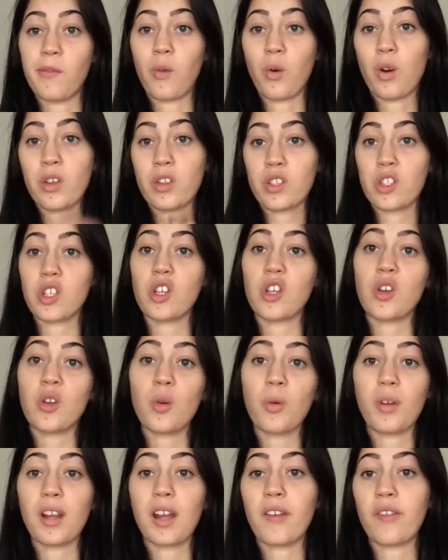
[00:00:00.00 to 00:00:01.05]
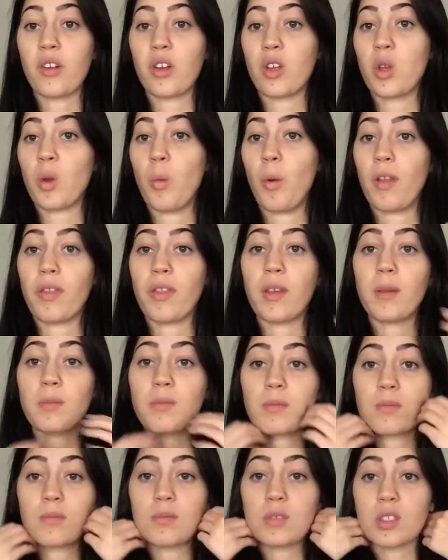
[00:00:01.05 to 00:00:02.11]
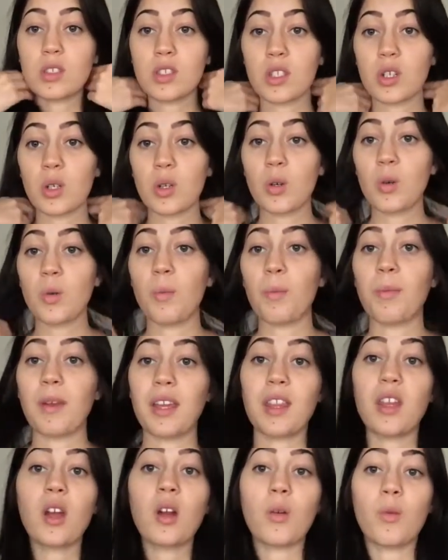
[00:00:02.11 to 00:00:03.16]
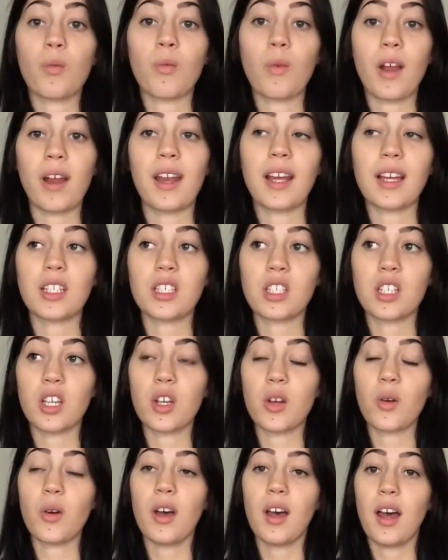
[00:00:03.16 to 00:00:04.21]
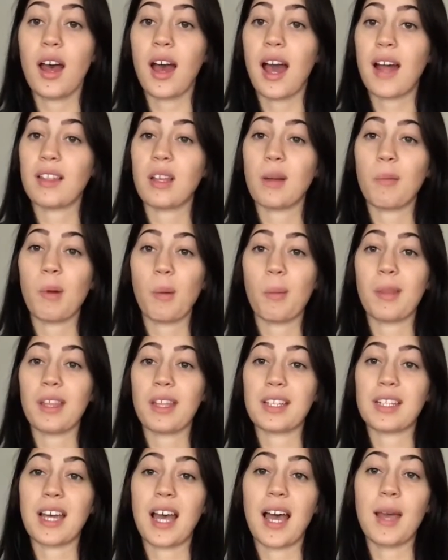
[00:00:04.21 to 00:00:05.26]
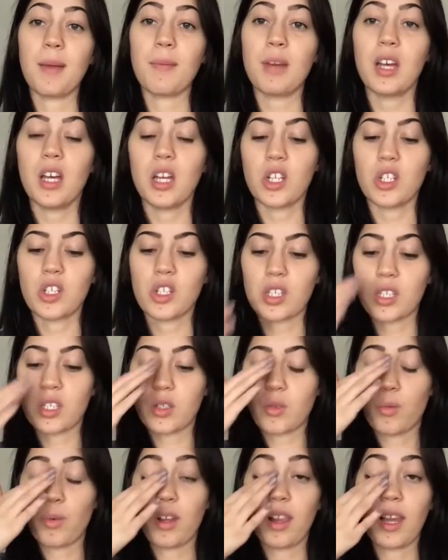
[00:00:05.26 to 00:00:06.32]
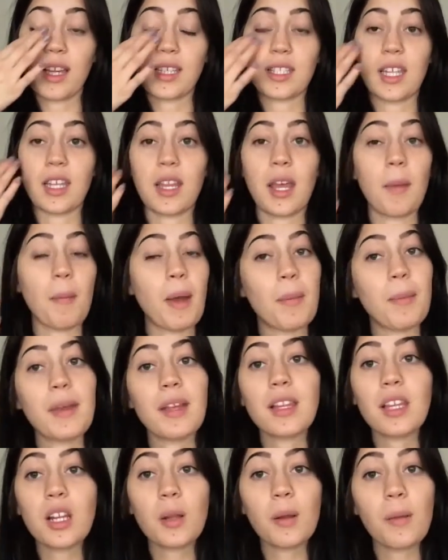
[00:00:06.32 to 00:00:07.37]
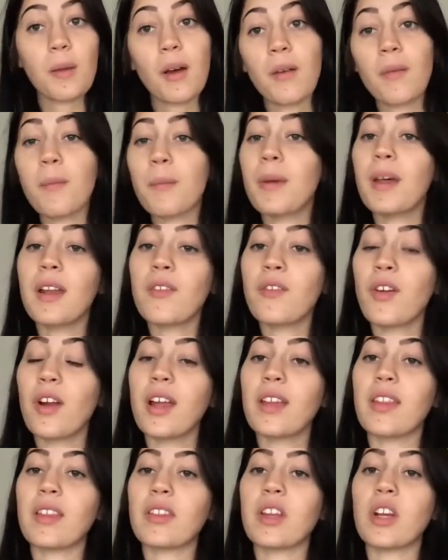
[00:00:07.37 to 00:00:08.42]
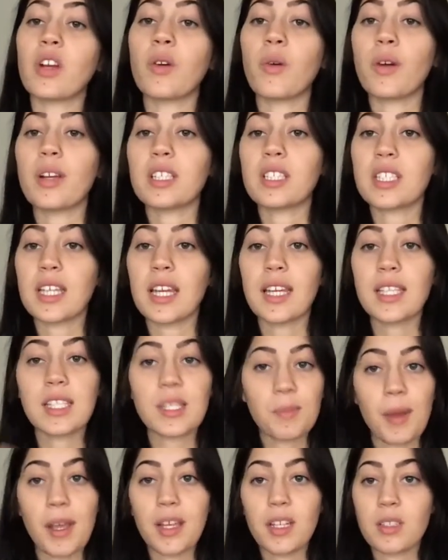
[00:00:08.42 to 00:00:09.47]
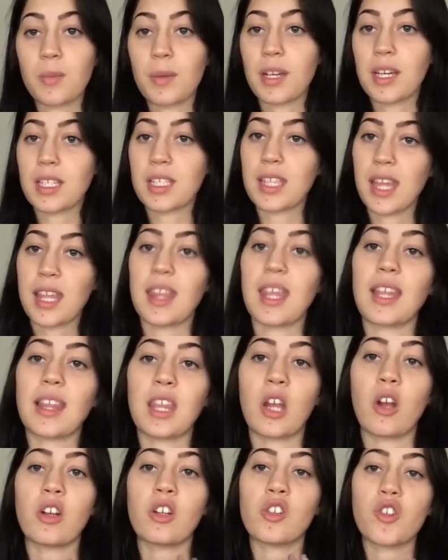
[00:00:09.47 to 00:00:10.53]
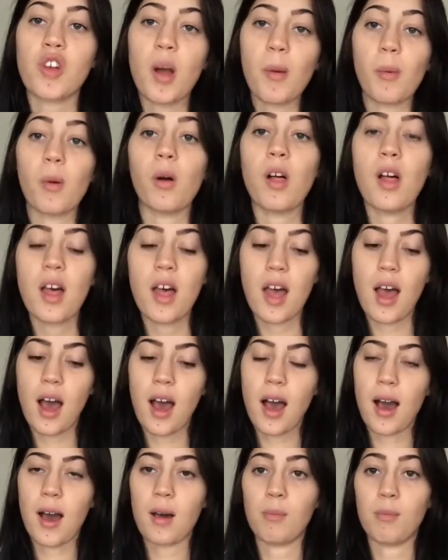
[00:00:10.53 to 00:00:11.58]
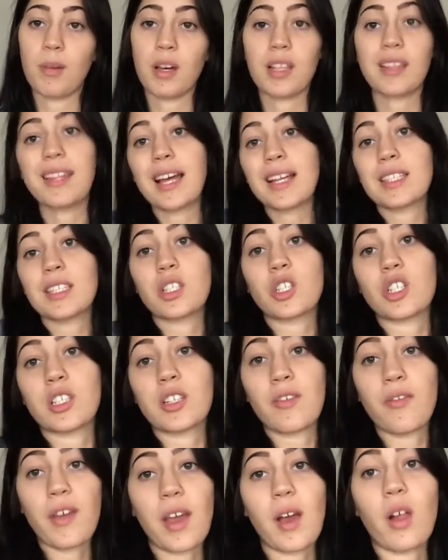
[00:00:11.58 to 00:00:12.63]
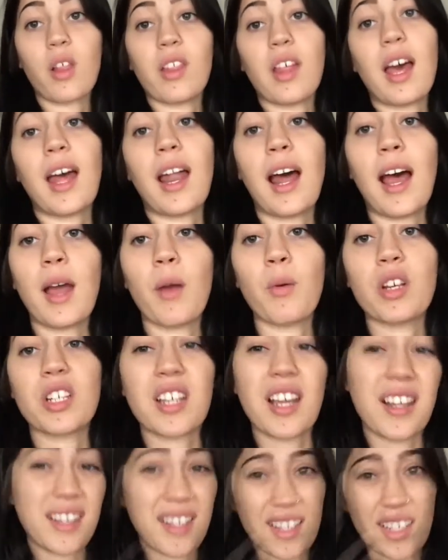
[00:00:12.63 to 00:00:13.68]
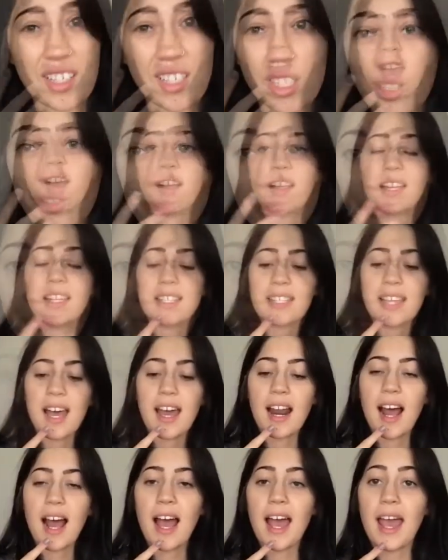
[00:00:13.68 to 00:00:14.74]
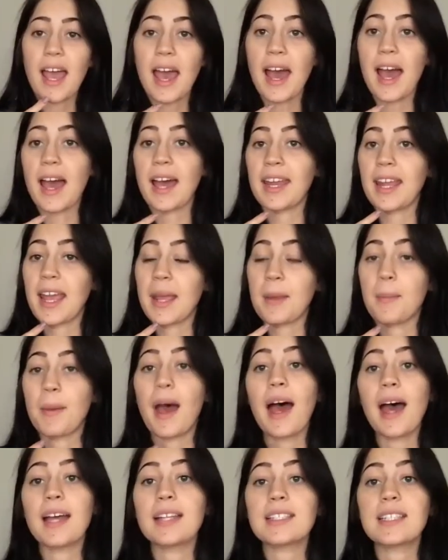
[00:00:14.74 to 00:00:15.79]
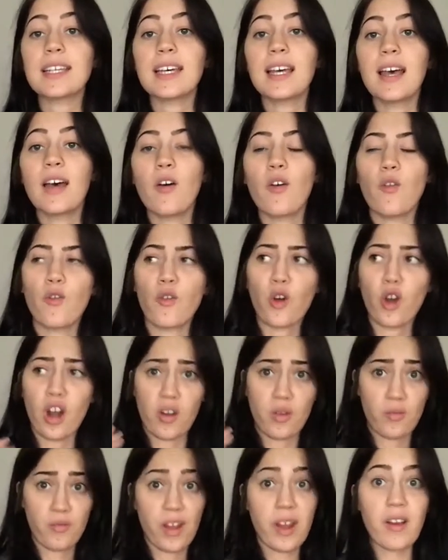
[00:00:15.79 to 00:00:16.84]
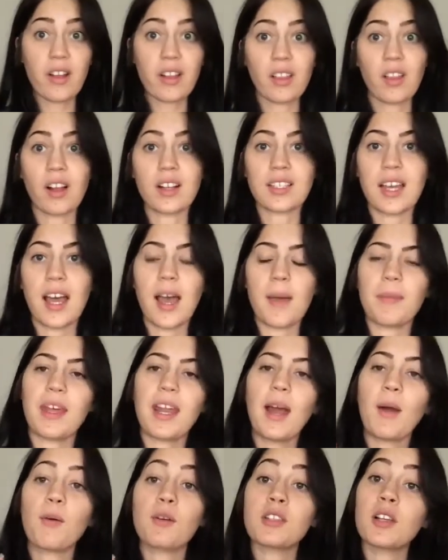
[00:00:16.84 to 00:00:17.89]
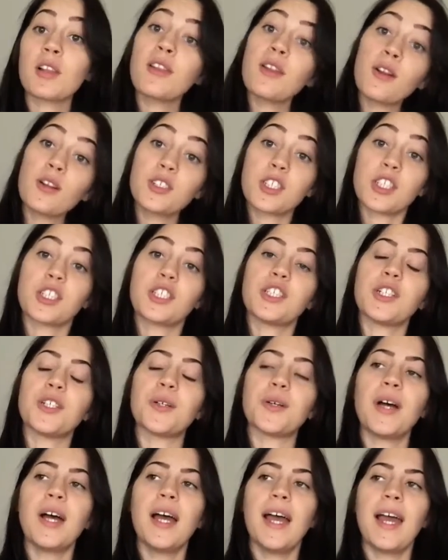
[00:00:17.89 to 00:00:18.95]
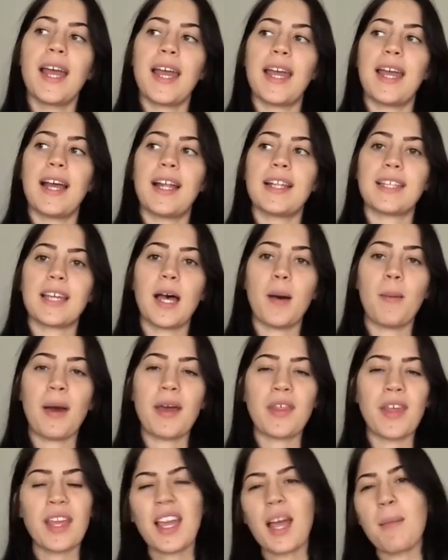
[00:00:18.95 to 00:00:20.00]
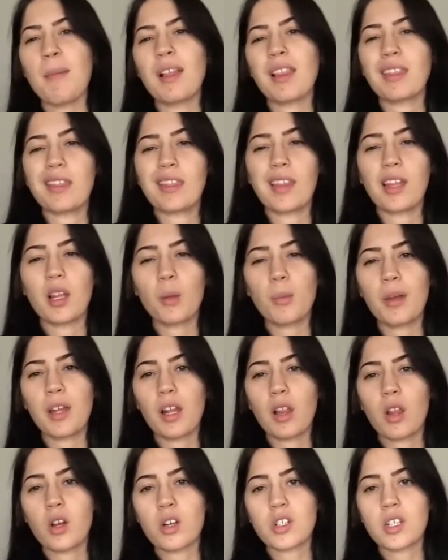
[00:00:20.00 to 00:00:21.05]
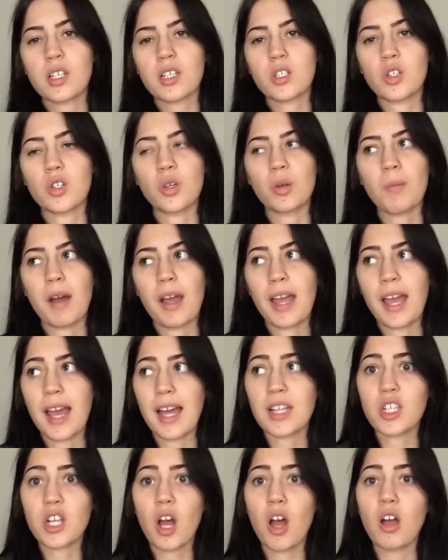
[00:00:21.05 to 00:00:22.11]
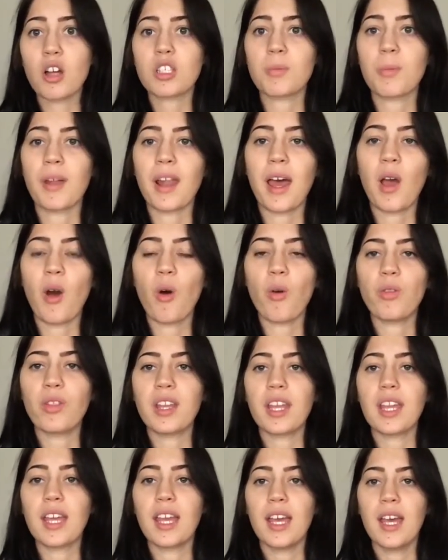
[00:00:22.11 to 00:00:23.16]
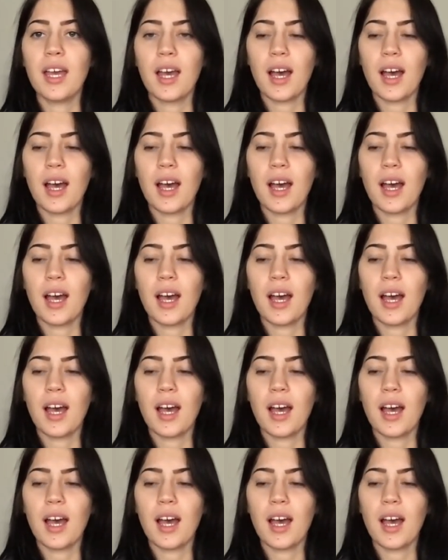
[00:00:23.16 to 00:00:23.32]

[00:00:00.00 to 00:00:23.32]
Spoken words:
forth to you whenever you want them to be there right next to you at that moment in time. Just realize that they might be a bit afraid that they're going to get spanked because they think they're in trouble. But that's just a fail that I wish I didn't do. Fourth fail is that I had a pet for a very long time that I was allergic to. And I think I'm a little bit allergic to my hedgehogs, but I only